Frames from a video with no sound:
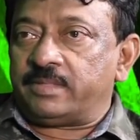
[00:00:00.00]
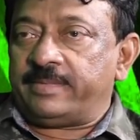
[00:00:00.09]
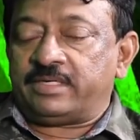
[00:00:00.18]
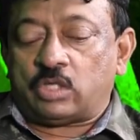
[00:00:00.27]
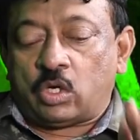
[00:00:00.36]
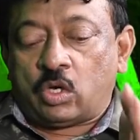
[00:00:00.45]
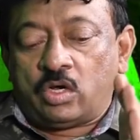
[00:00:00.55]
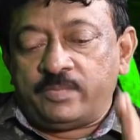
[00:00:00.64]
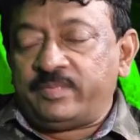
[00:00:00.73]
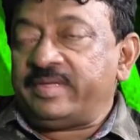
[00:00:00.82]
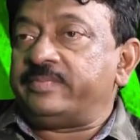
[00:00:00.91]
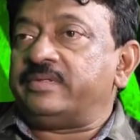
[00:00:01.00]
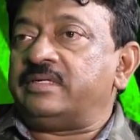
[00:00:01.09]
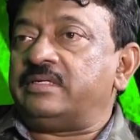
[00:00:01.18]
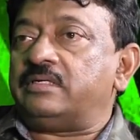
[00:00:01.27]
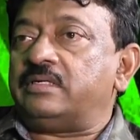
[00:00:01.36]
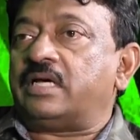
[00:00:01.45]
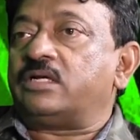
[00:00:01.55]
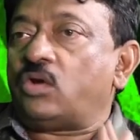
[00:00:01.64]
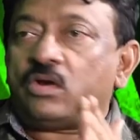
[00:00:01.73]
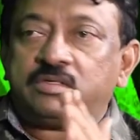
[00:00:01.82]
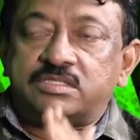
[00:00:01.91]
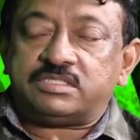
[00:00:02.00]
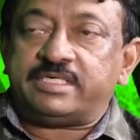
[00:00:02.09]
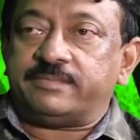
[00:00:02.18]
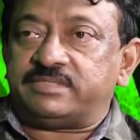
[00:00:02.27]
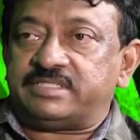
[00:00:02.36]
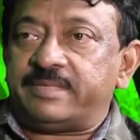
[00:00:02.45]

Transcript: Because all people are not the same.